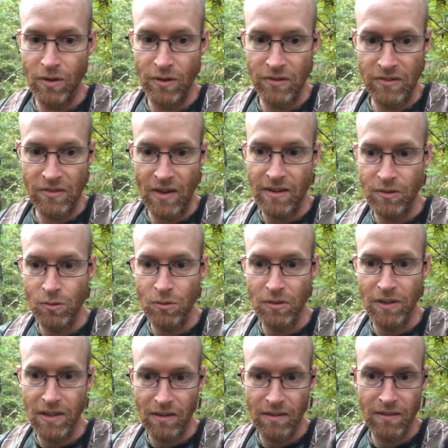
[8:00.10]
their
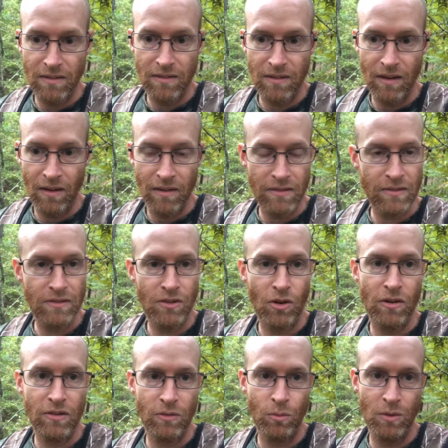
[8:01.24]
cycling
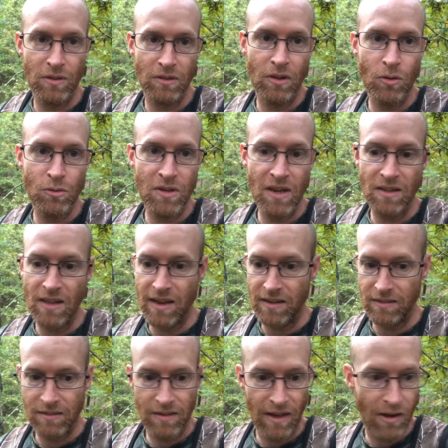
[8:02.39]
starts with the low daylight
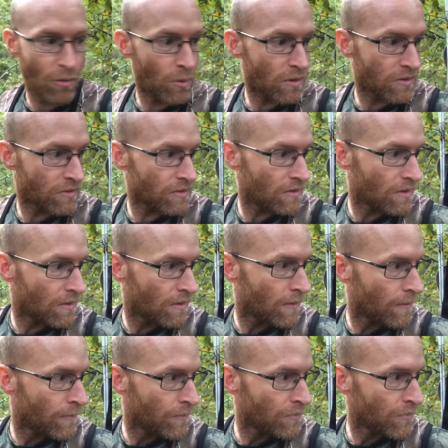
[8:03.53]
hours,
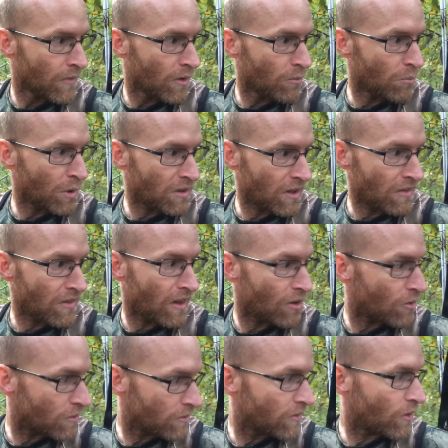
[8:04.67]
but then
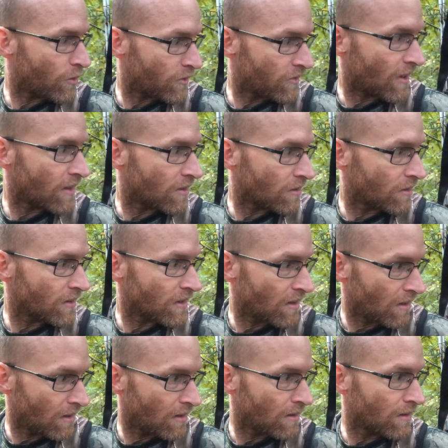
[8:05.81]
they'll cycle
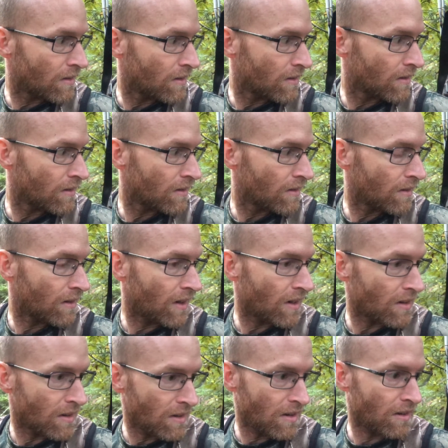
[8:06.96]
again
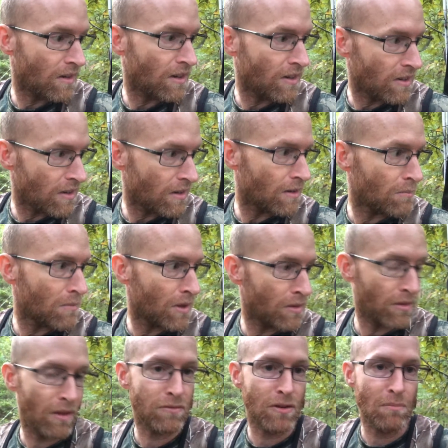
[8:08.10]
and again and again,
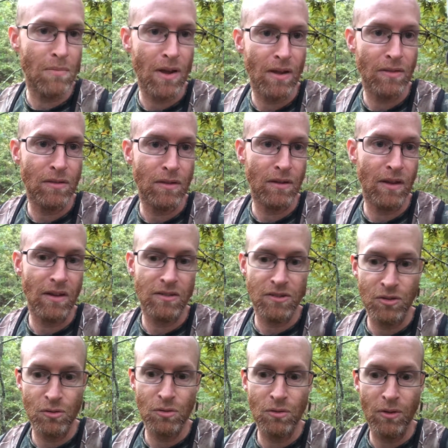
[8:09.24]
month after month,
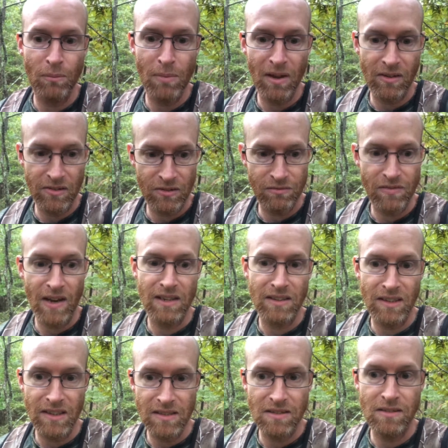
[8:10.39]
until the bucks
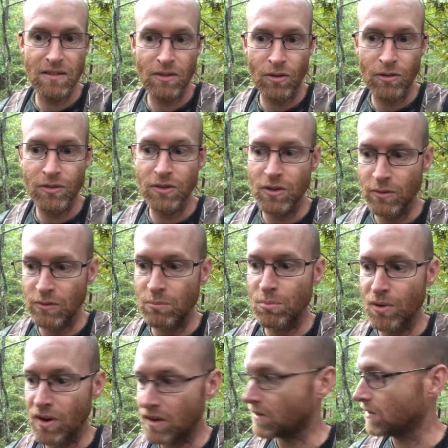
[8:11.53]
finally get all the does
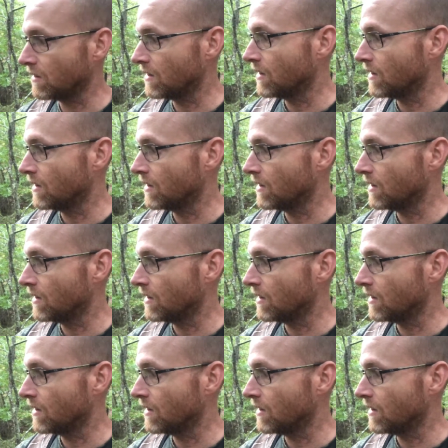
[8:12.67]
bred.